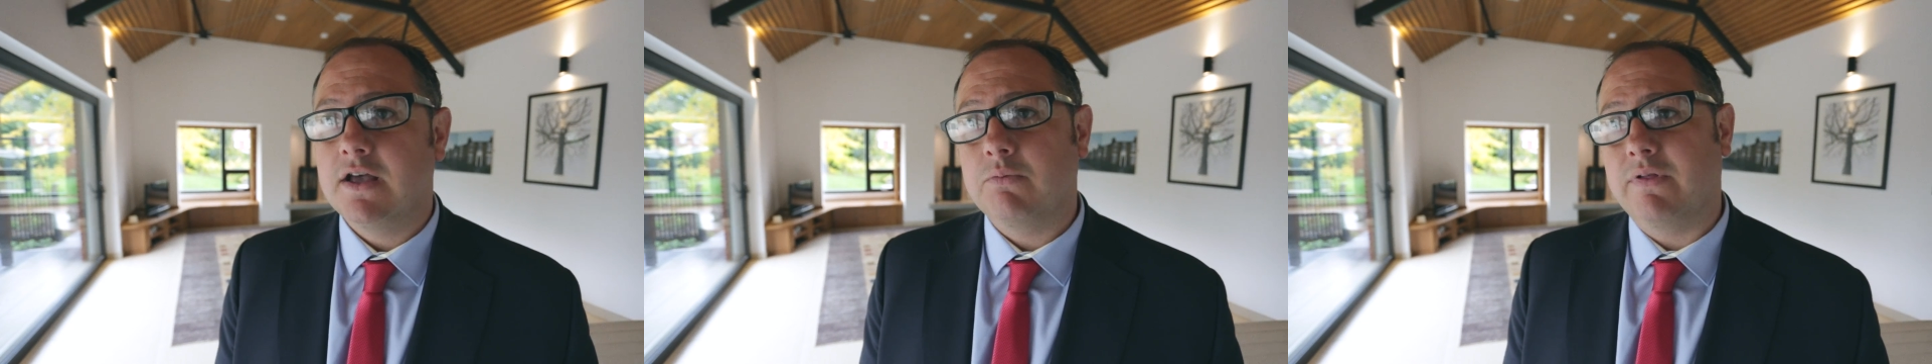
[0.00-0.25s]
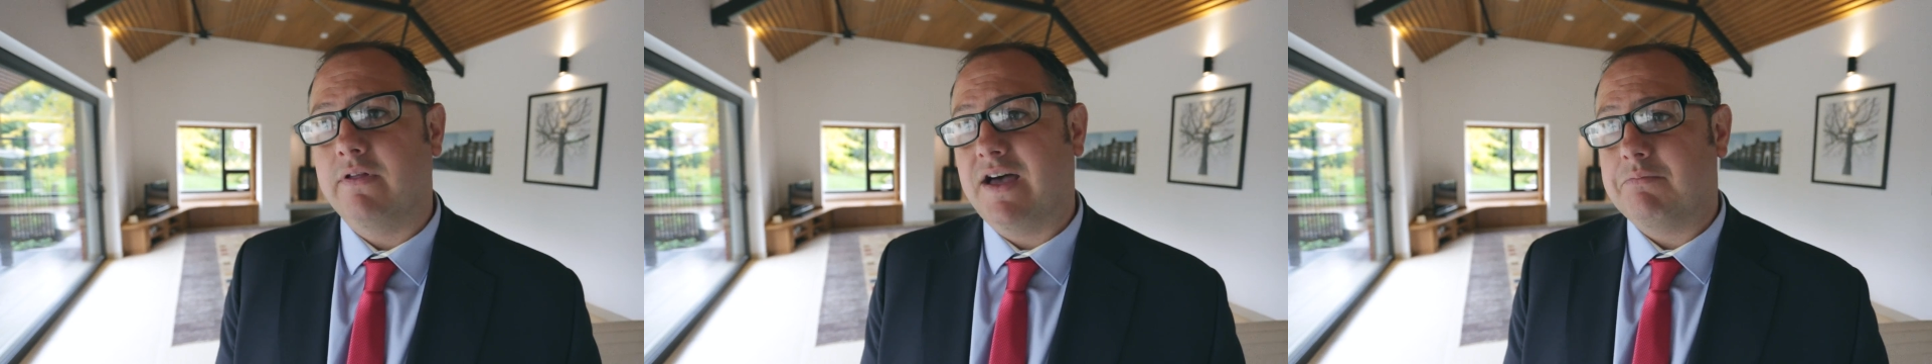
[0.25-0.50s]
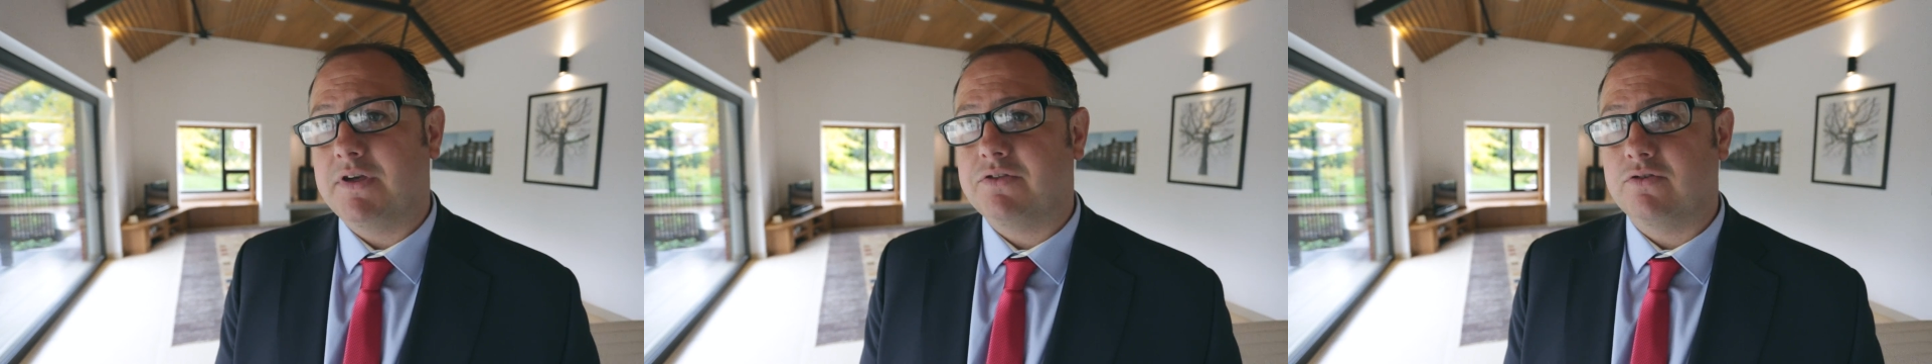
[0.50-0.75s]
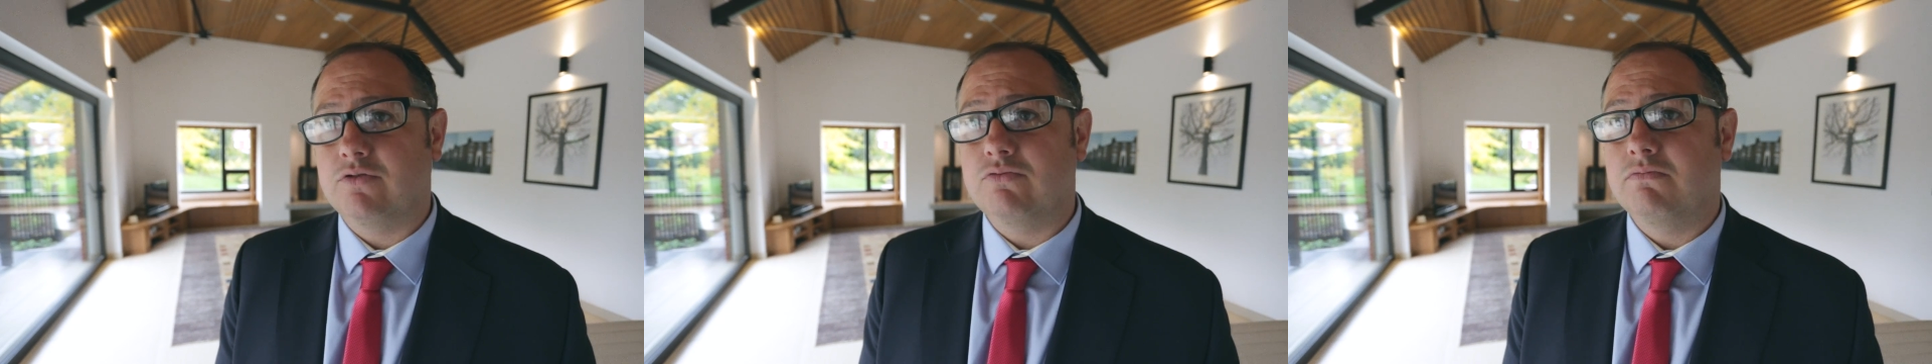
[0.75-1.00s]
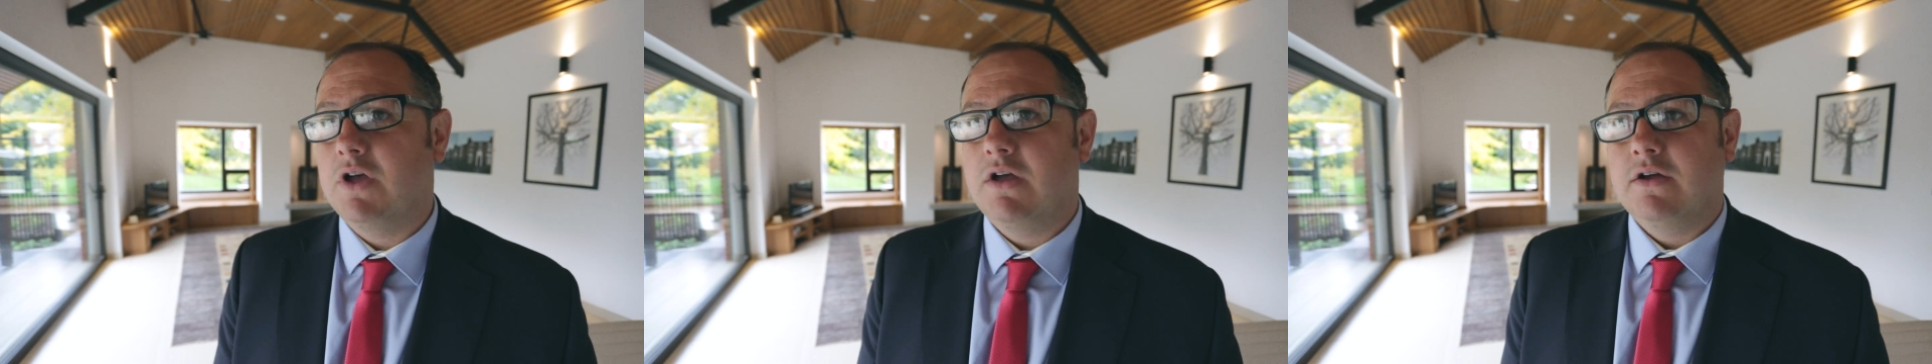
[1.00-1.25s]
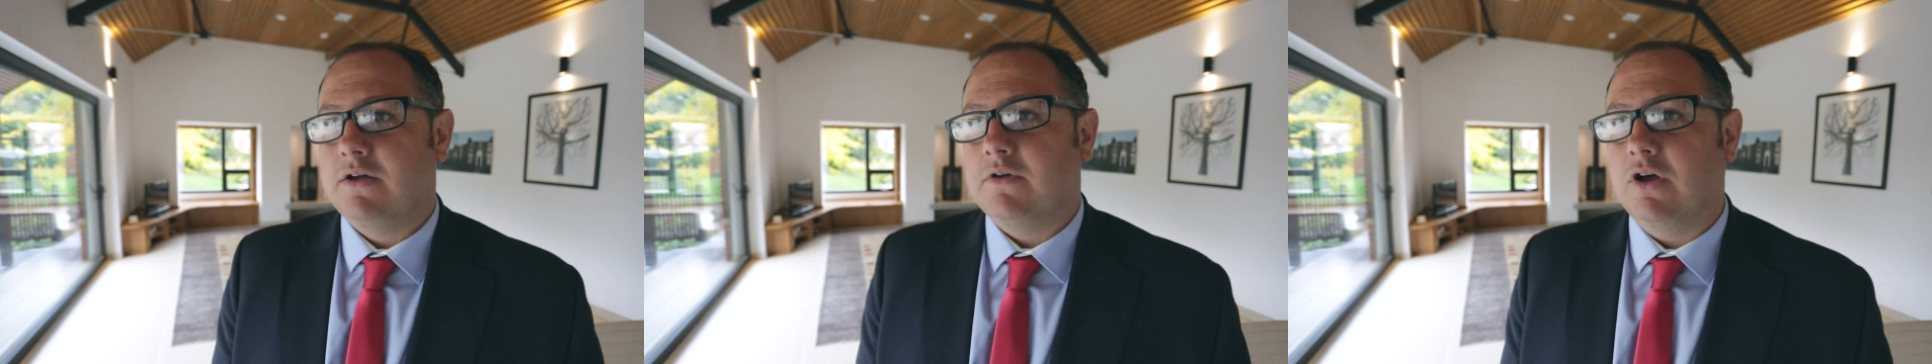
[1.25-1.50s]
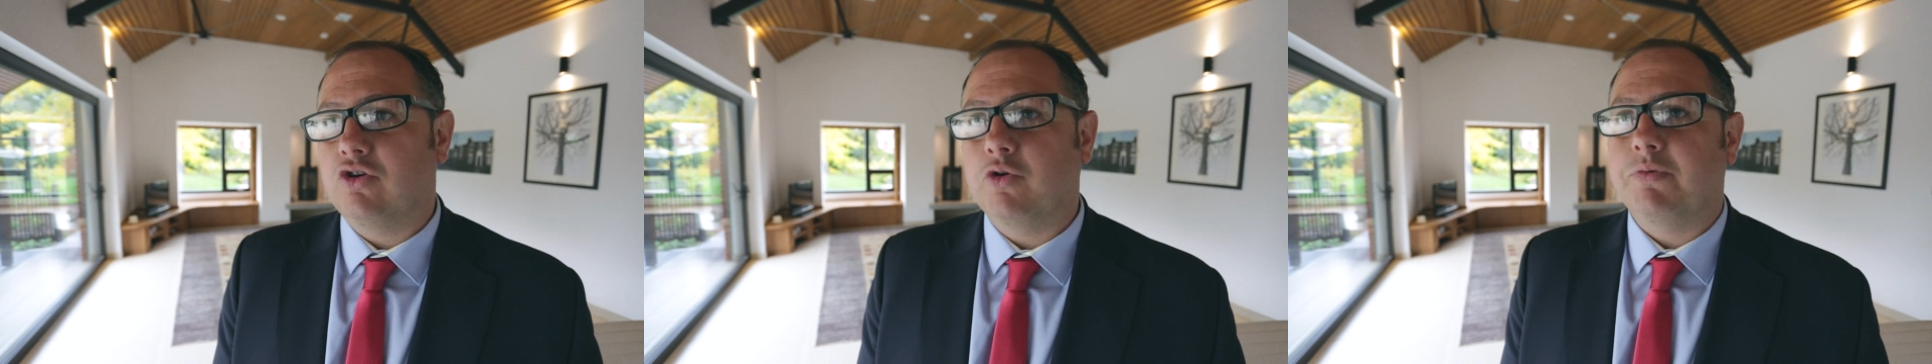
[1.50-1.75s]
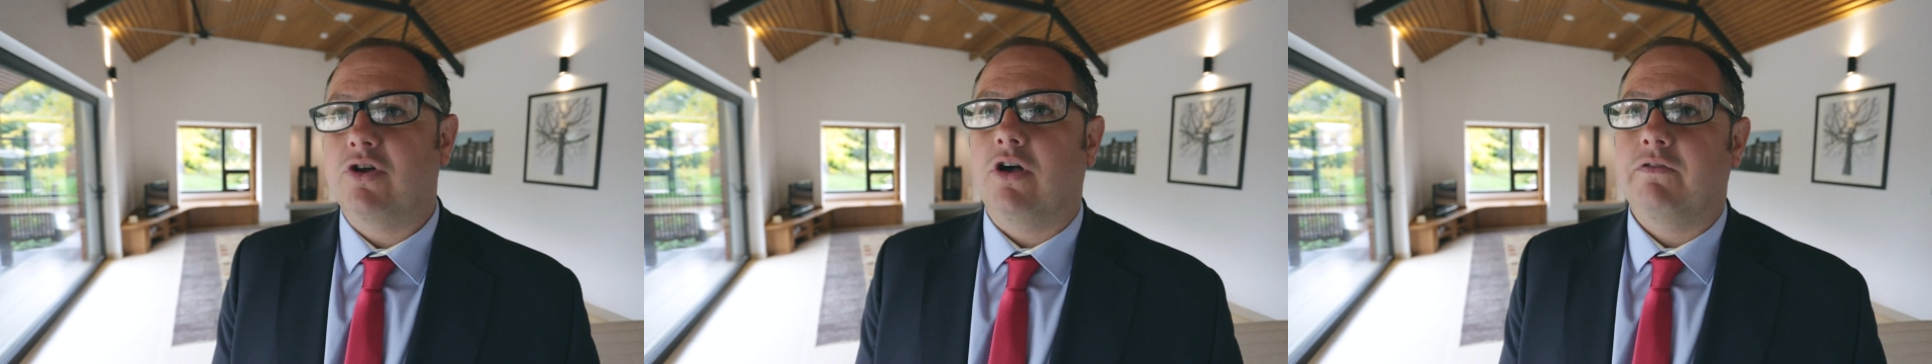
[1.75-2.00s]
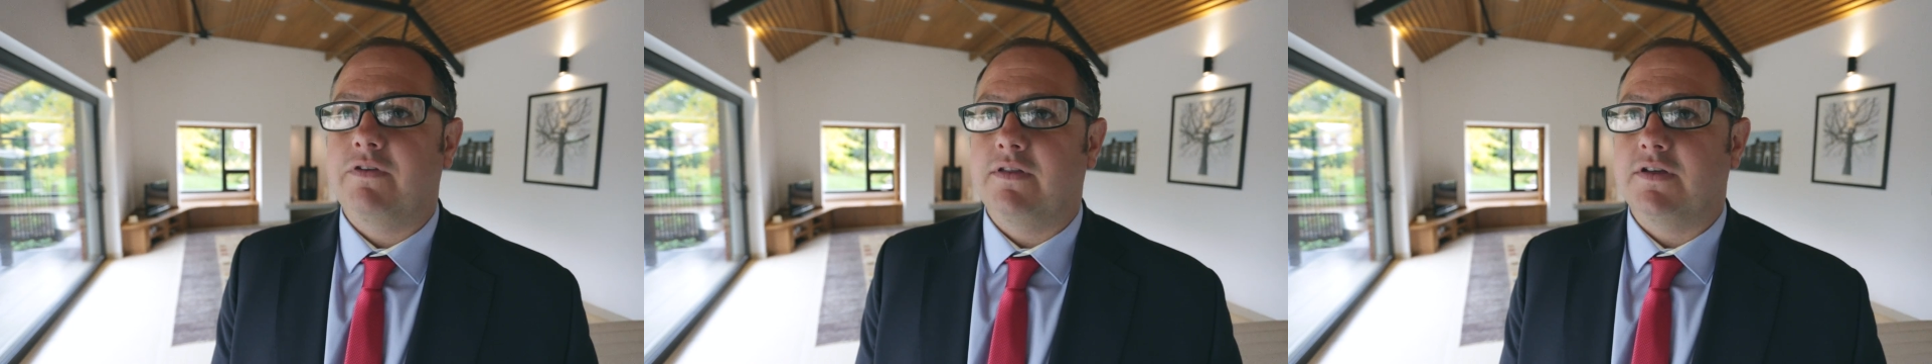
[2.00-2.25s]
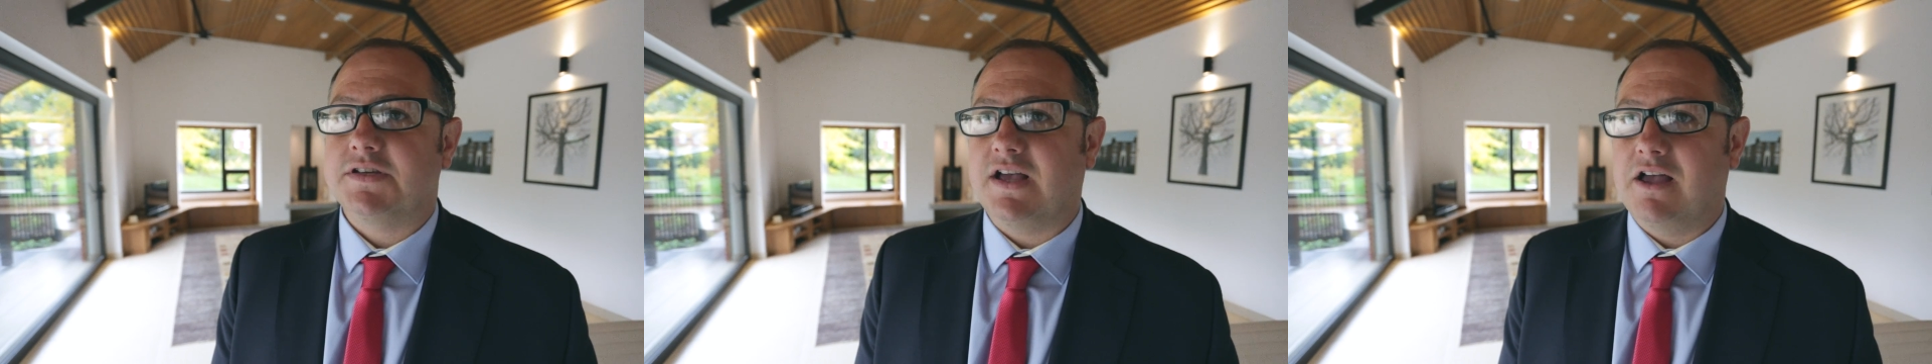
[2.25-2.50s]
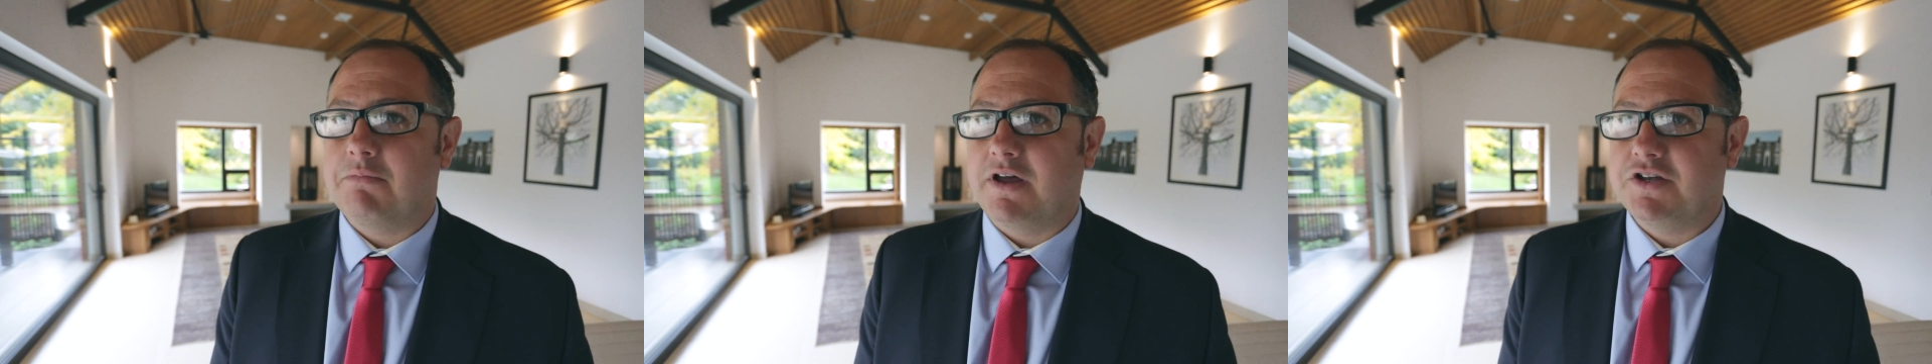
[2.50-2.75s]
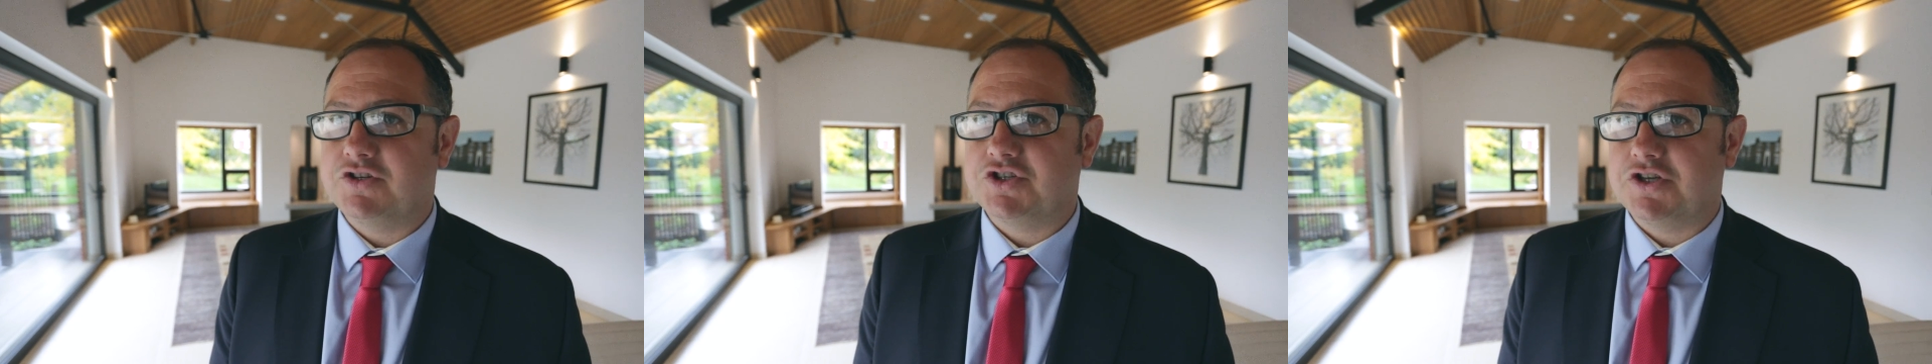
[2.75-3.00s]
whether that be through a cup of coffee that the site manager